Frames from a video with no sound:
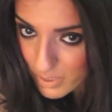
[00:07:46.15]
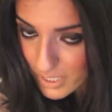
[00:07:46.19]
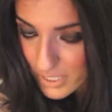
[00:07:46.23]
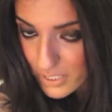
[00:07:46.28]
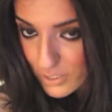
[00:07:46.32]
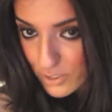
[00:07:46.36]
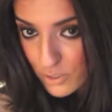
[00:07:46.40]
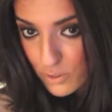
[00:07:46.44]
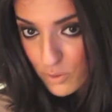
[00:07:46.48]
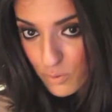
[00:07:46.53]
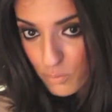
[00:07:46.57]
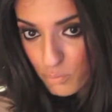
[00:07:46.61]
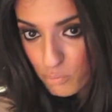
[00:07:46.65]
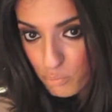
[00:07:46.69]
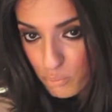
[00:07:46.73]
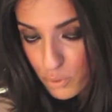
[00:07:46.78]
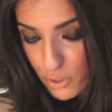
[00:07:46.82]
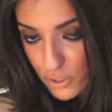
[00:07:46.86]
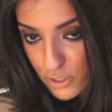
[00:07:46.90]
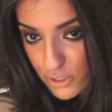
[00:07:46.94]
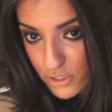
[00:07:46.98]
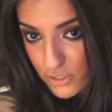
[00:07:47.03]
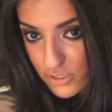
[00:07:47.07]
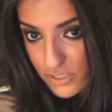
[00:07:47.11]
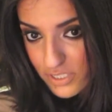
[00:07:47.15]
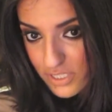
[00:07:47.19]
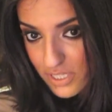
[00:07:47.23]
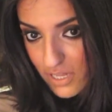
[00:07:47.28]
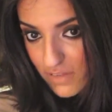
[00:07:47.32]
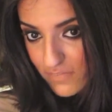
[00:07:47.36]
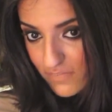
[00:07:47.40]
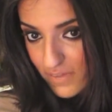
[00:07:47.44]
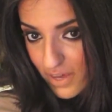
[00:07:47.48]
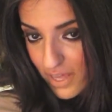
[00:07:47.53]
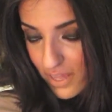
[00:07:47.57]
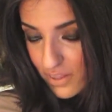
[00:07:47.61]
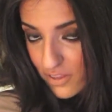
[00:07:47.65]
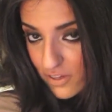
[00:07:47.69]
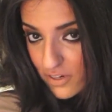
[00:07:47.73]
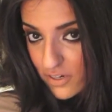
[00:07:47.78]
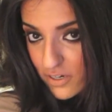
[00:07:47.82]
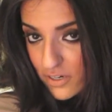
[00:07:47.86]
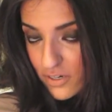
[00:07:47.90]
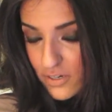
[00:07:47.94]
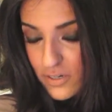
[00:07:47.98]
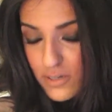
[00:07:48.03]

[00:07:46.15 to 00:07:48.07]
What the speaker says: and you don't burn yourself either.